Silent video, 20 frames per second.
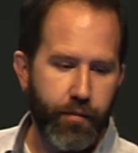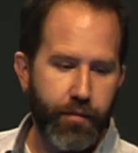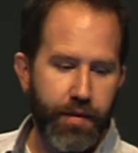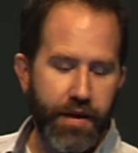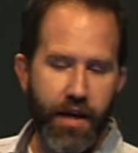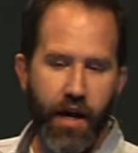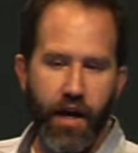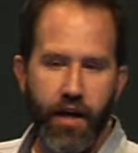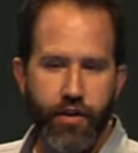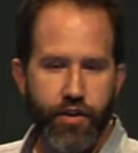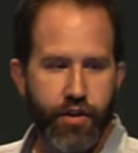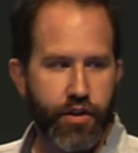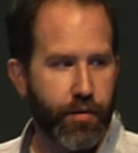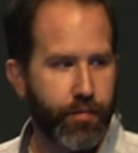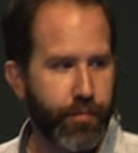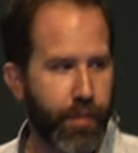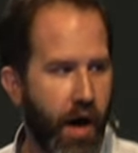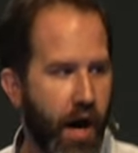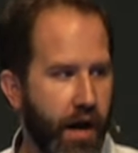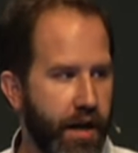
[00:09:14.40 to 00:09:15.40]
because the
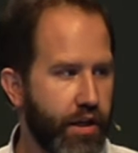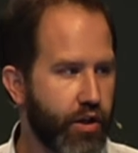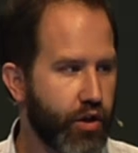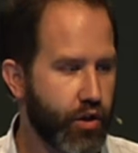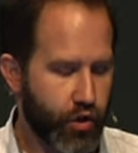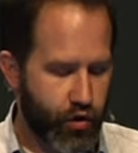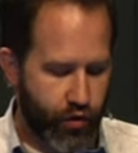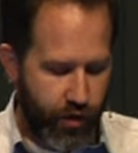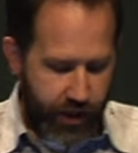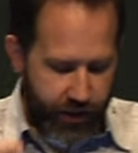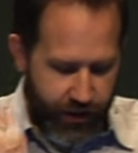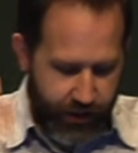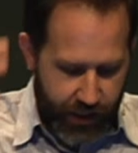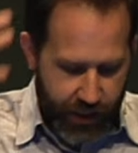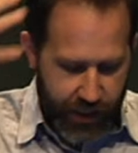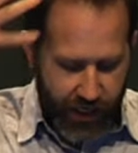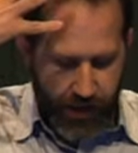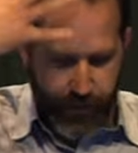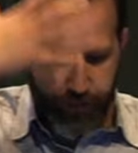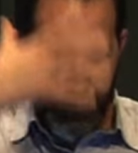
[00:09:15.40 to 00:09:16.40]
body just tries to
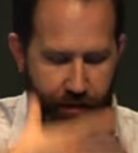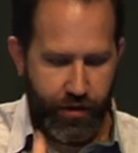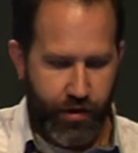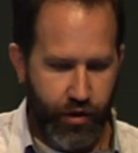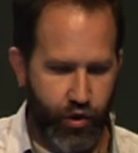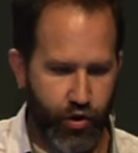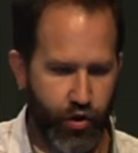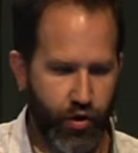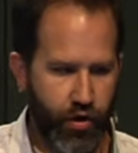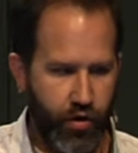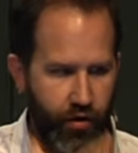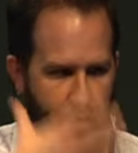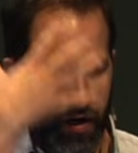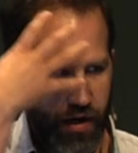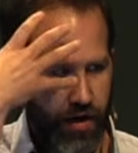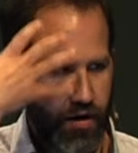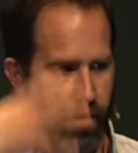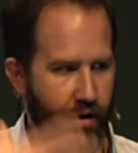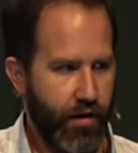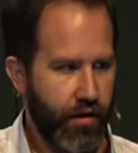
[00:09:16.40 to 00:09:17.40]
keep the sugar
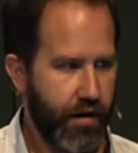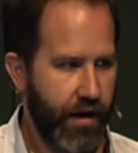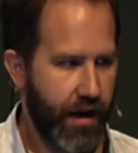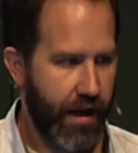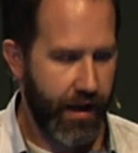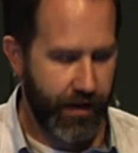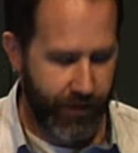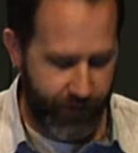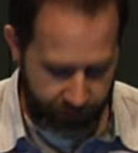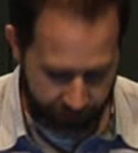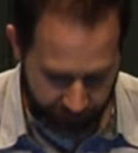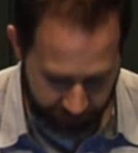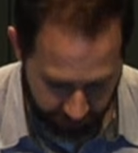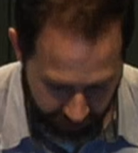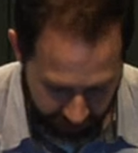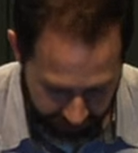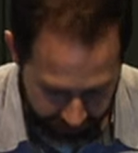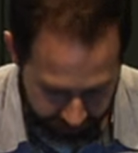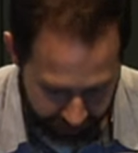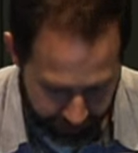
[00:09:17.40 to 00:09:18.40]
here and
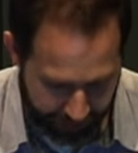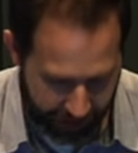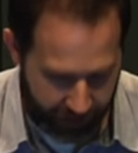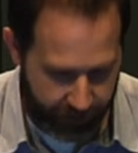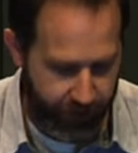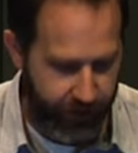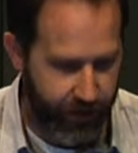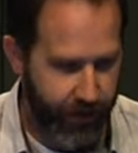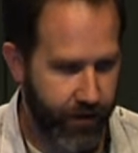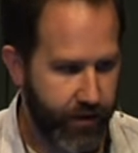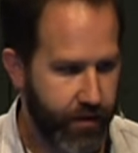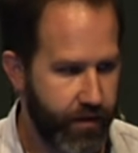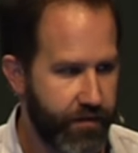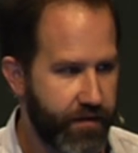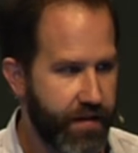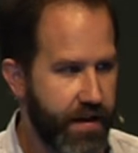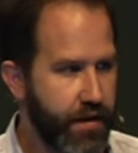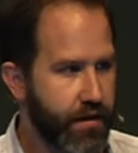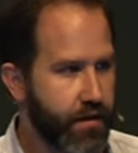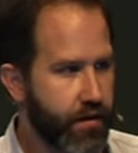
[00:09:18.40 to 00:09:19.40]
forgets about the
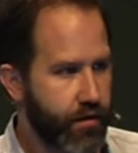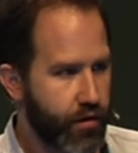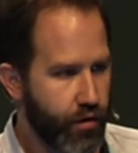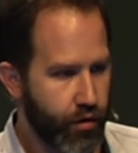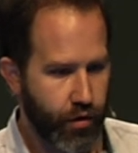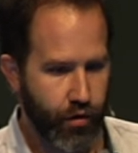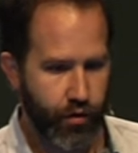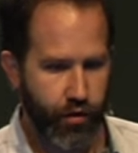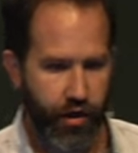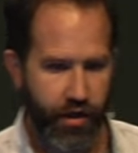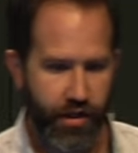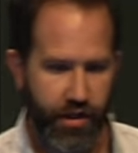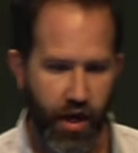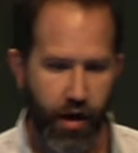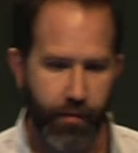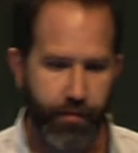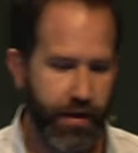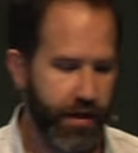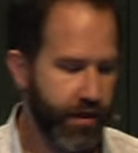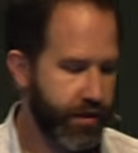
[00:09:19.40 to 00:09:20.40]
feet. You get
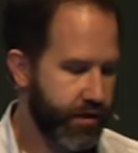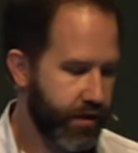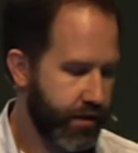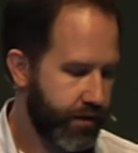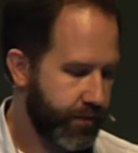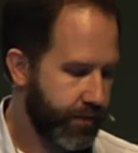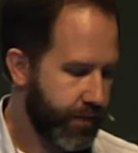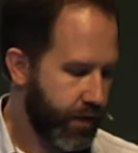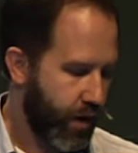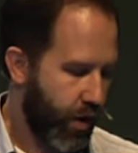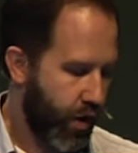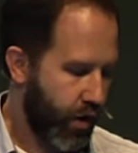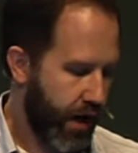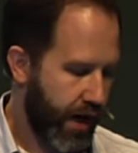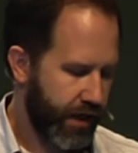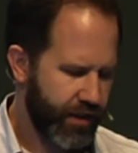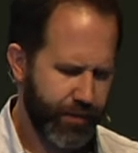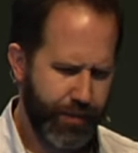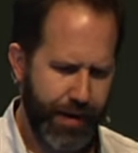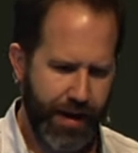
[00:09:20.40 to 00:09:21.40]
numbness and all
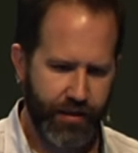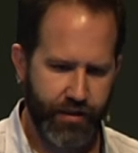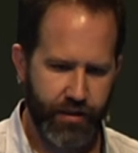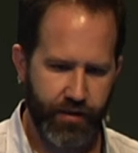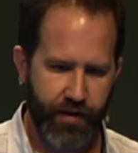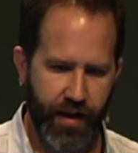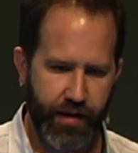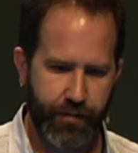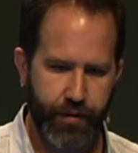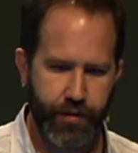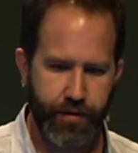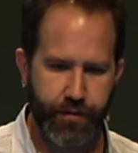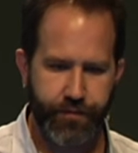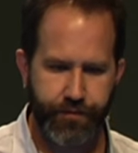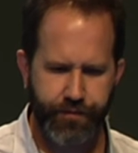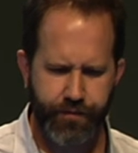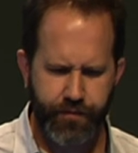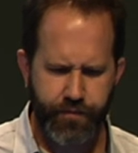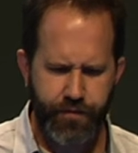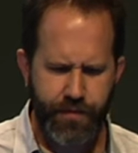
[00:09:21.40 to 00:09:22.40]
kinds of bad stuff happens.
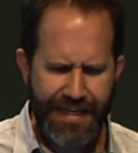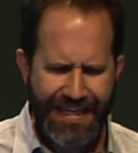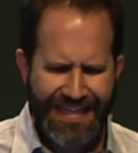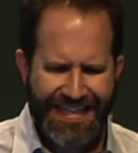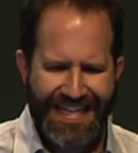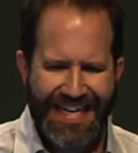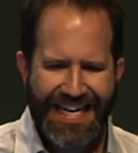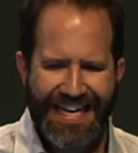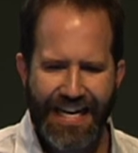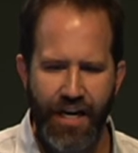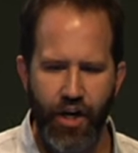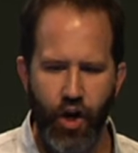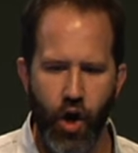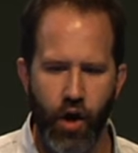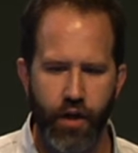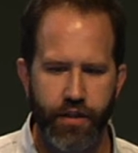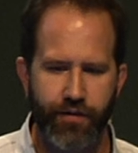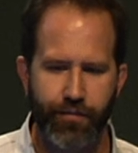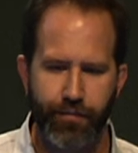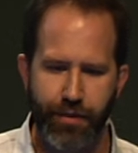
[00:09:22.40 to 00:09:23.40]
Leading
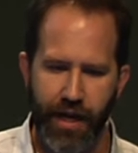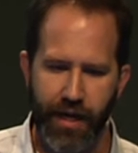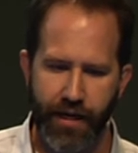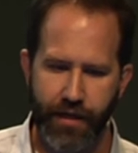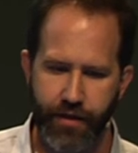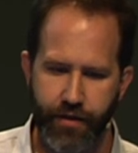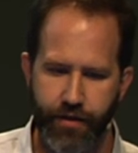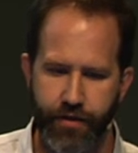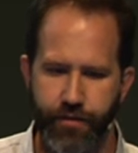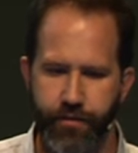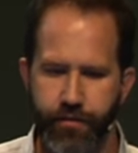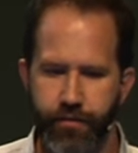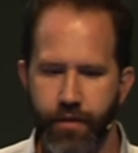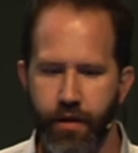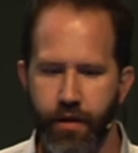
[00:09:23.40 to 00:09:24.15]
cause of blindness.